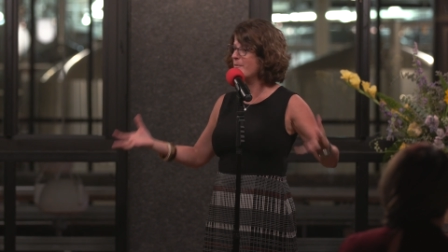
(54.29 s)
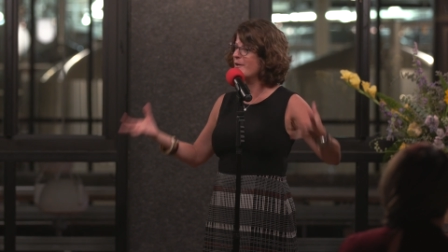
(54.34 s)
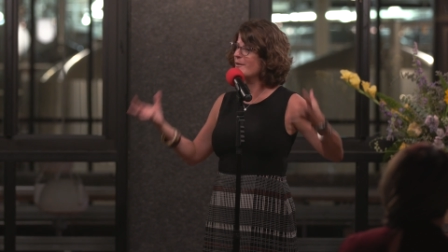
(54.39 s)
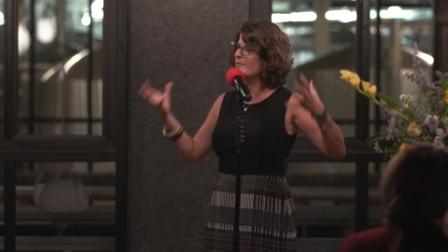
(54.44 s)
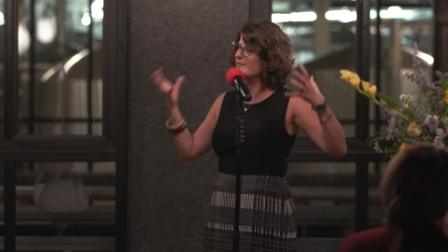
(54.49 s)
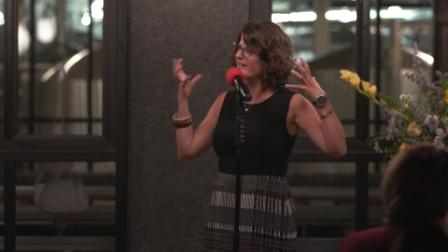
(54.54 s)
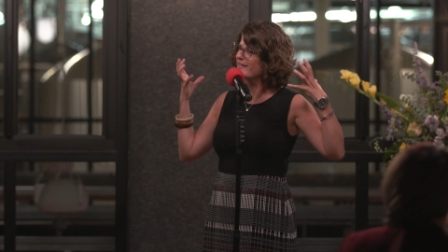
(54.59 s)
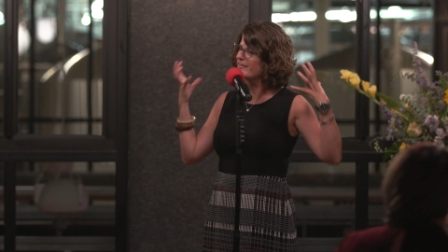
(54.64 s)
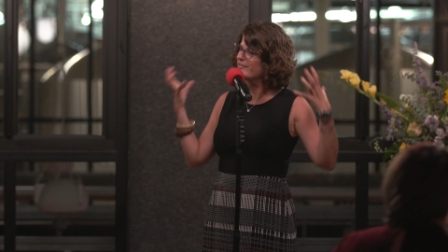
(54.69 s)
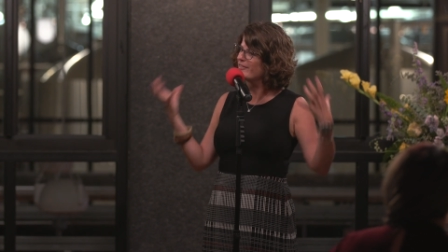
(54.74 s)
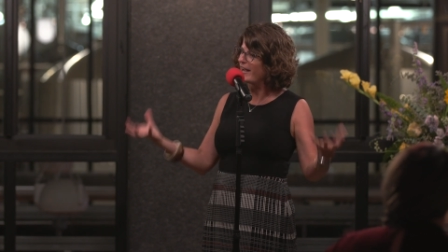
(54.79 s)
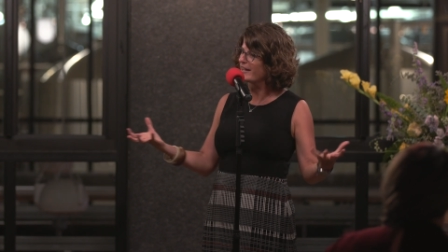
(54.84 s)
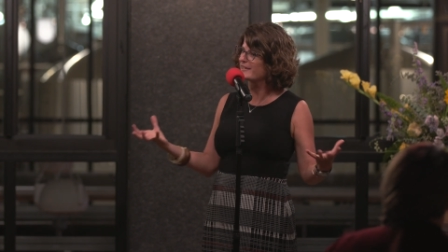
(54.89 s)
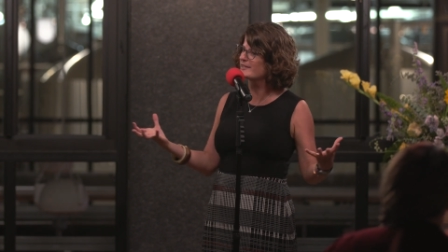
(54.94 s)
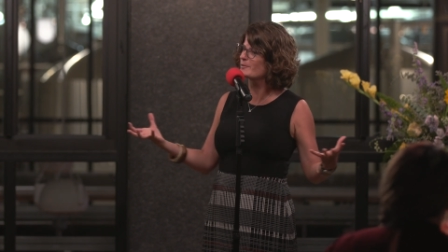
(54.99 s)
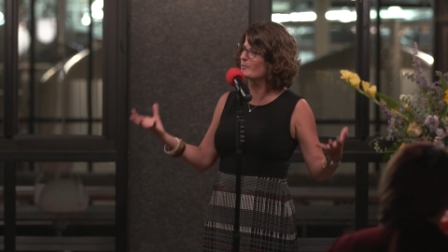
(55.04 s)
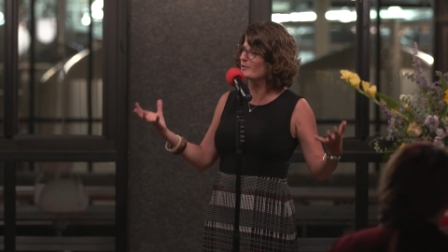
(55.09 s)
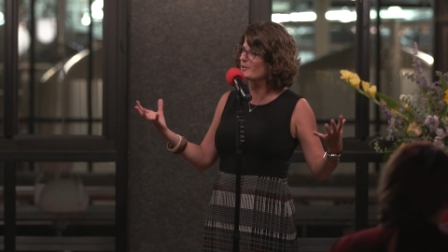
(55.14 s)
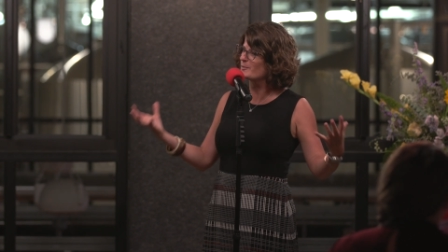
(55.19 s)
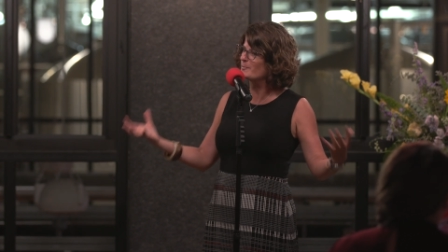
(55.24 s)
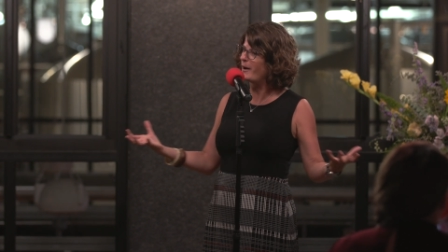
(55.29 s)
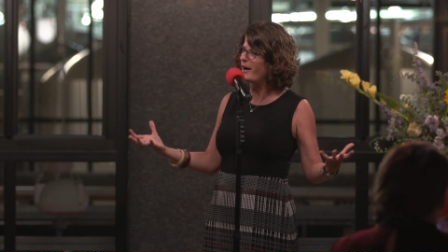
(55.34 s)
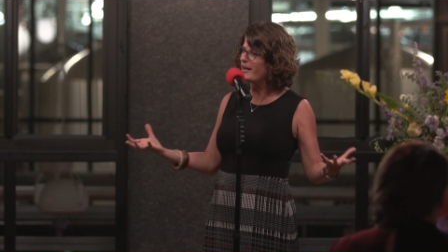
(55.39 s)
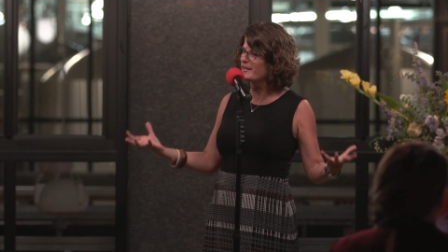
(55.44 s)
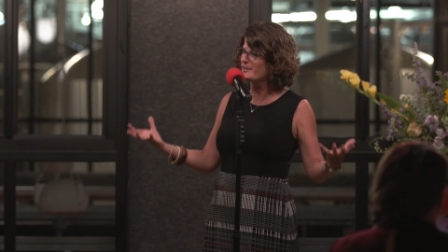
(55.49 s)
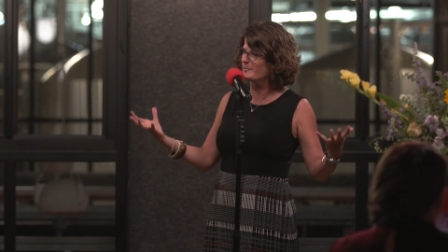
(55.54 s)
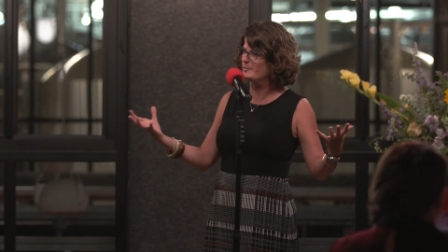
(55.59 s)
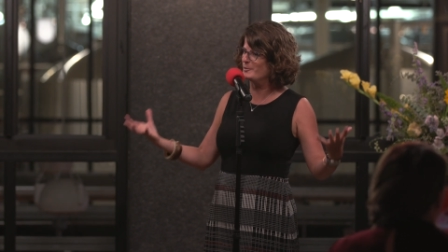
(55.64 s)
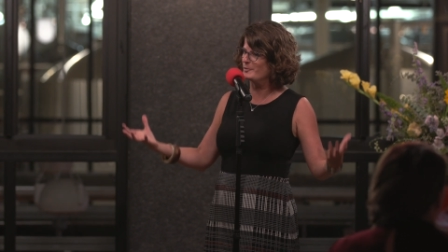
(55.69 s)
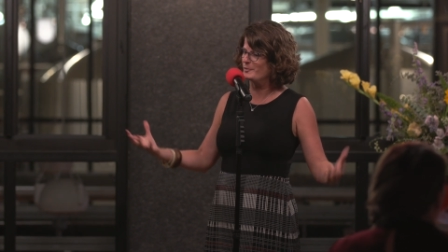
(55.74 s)
But I was like, that's what's
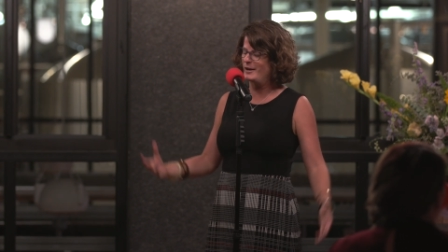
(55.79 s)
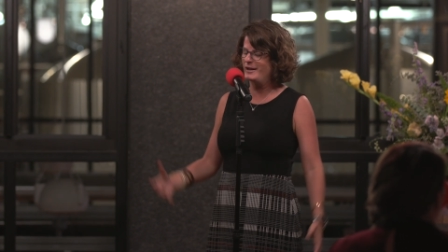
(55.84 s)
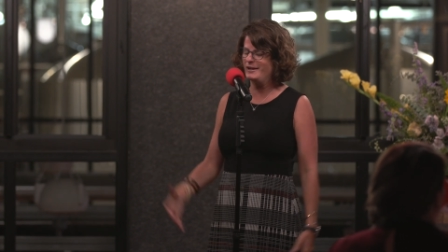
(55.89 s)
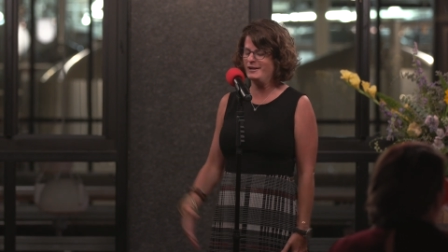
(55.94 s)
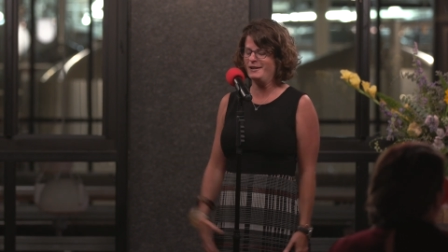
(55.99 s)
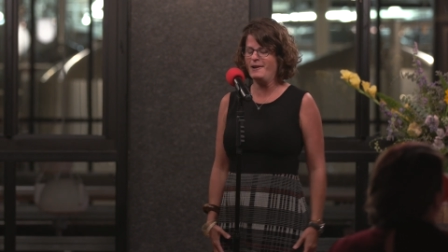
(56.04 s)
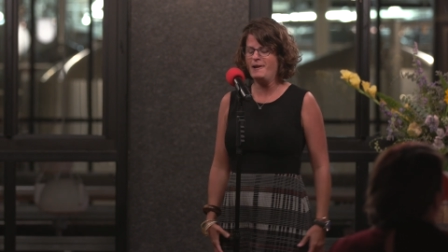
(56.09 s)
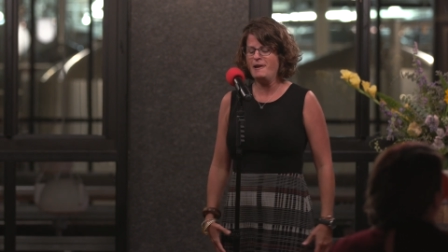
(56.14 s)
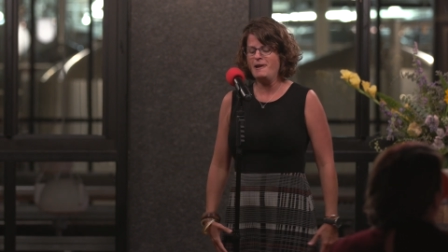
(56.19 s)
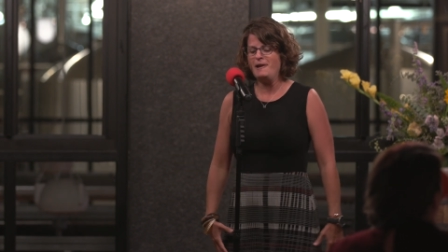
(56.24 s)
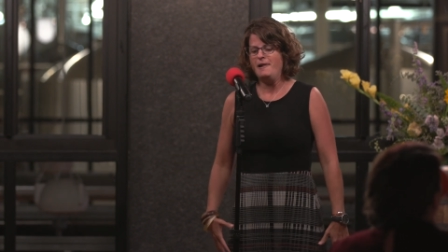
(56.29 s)
possible, right?